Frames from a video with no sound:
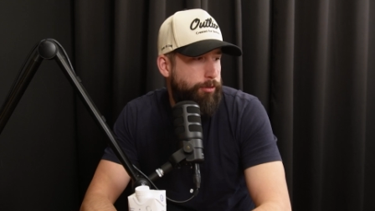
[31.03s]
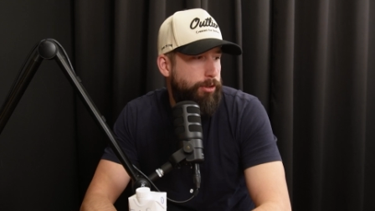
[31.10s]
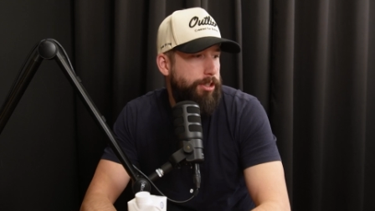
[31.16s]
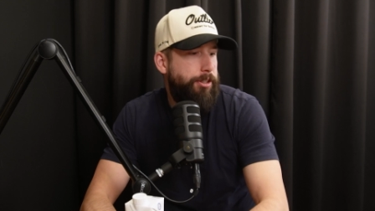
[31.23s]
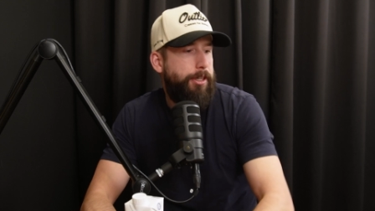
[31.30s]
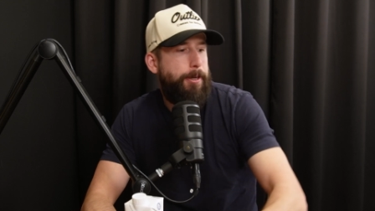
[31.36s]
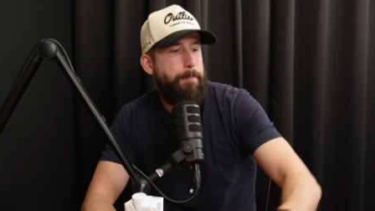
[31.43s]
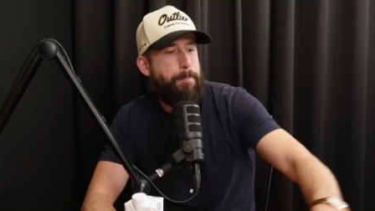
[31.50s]

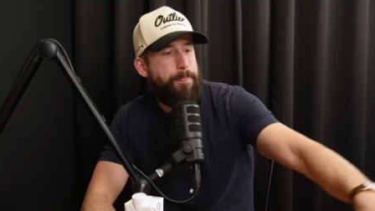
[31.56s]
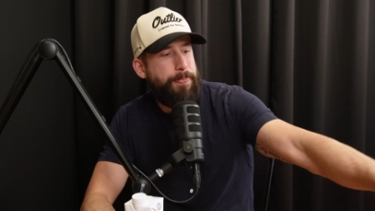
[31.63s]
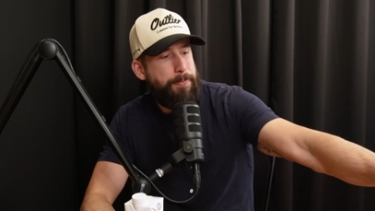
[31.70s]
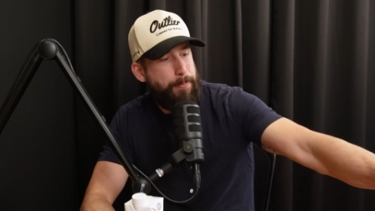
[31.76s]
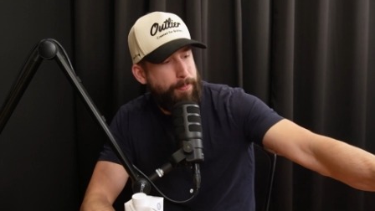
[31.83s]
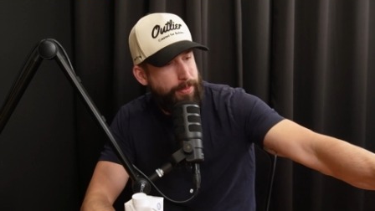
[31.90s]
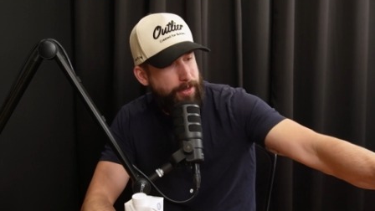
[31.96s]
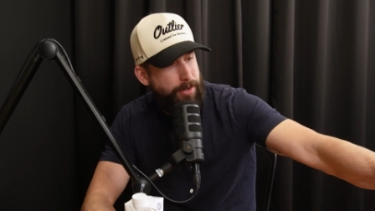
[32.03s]
Rhythm.
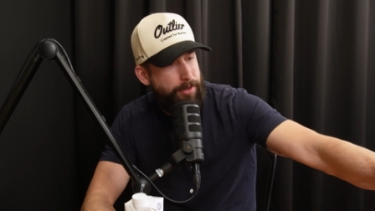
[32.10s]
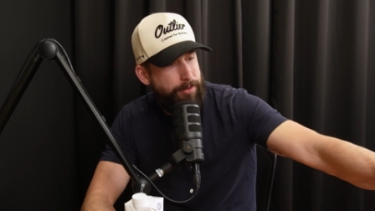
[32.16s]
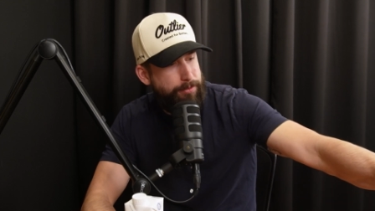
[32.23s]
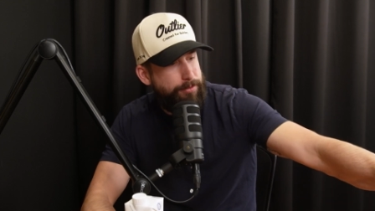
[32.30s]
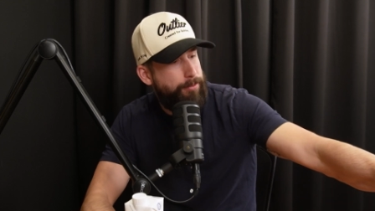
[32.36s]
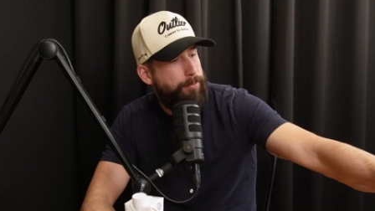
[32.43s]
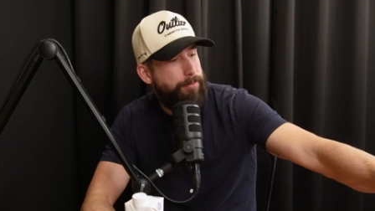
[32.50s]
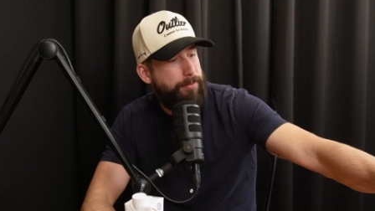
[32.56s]

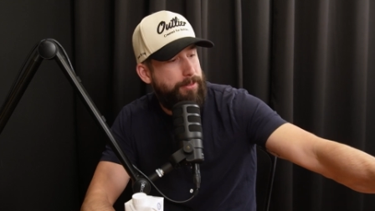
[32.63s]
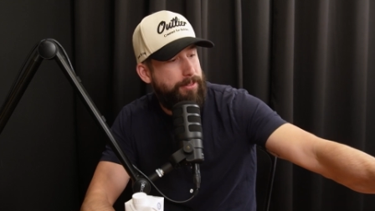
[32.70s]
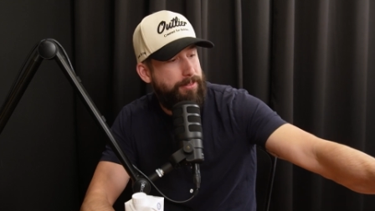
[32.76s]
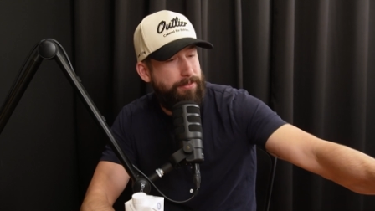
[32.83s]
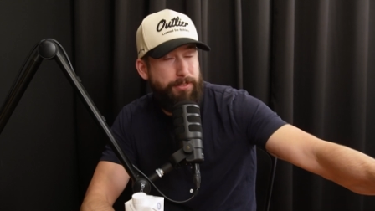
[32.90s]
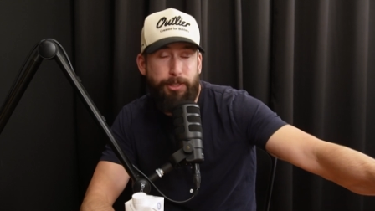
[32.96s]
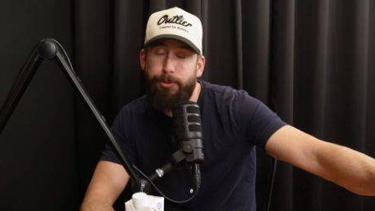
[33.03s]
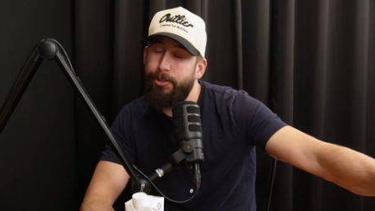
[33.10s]

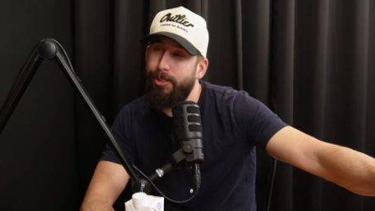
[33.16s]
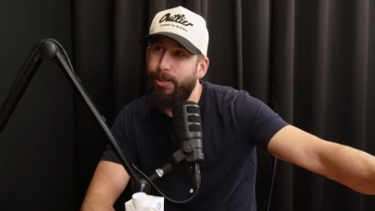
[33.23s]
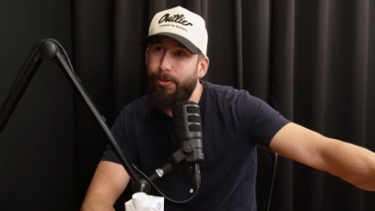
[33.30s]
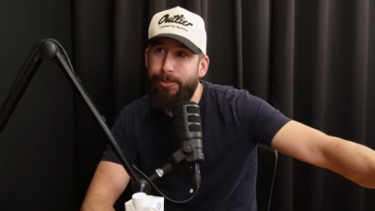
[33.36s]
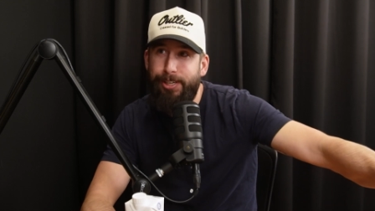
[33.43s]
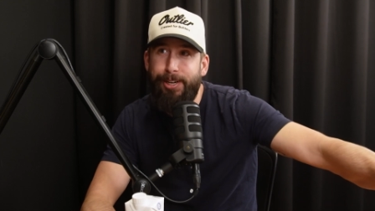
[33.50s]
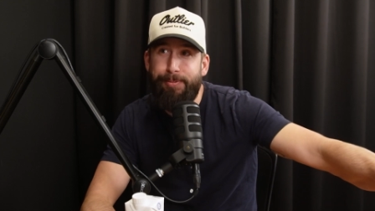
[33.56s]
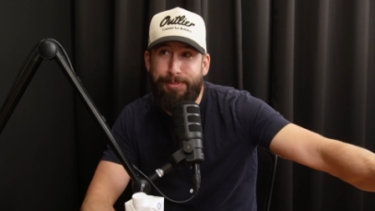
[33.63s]
Views are
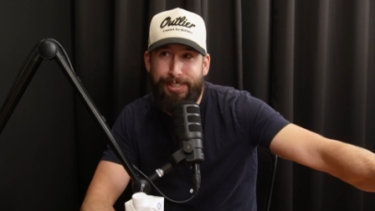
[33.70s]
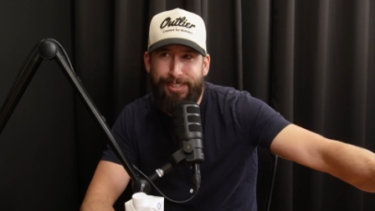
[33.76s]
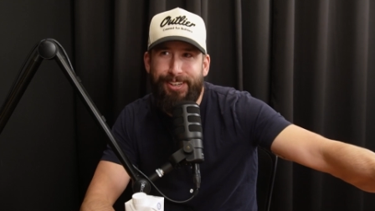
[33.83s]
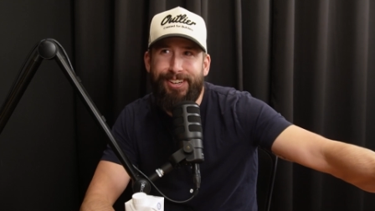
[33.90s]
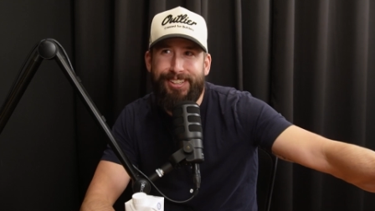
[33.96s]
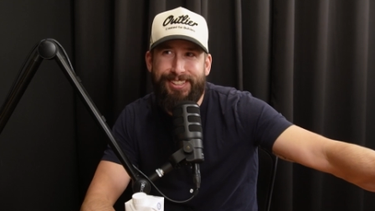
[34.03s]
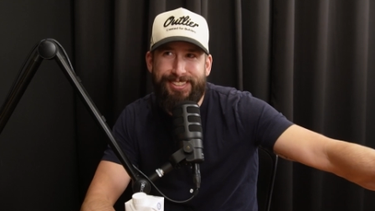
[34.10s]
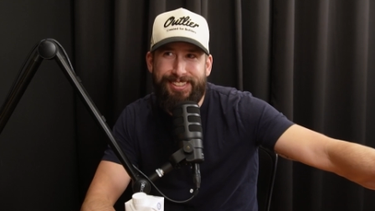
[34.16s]
going up. They
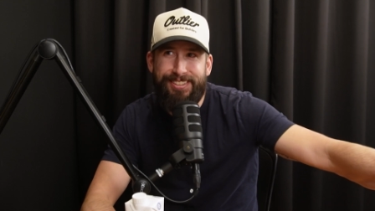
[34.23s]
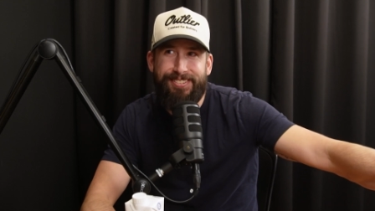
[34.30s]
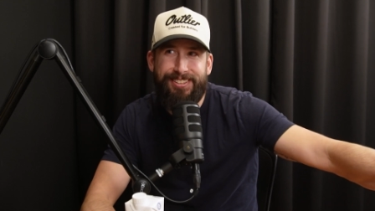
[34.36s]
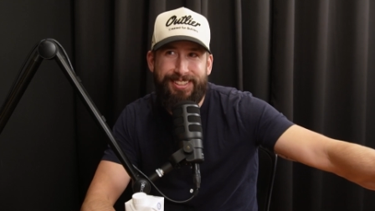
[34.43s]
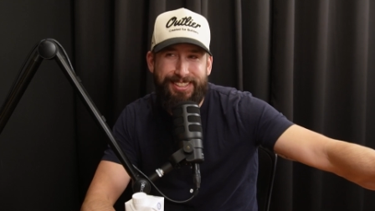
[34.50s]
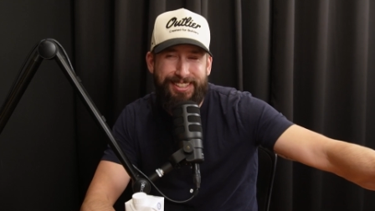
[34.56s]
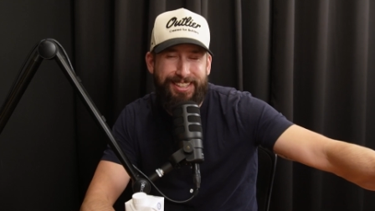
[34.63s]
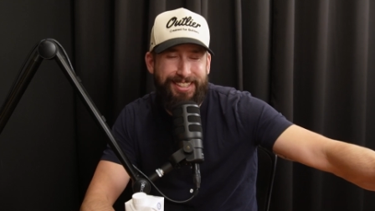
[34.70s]
are. They
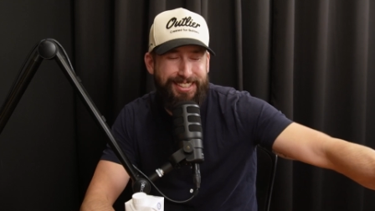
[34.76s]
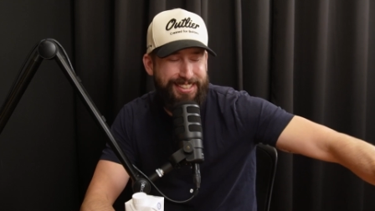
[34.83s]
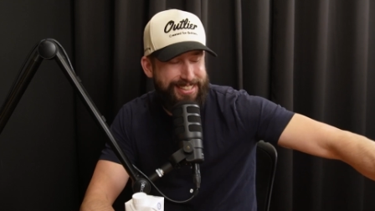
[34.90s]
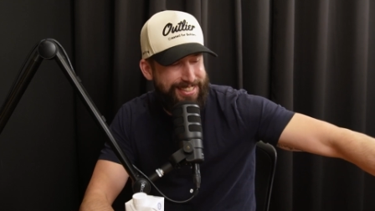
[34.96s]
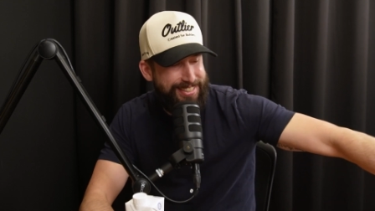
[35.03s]
really are.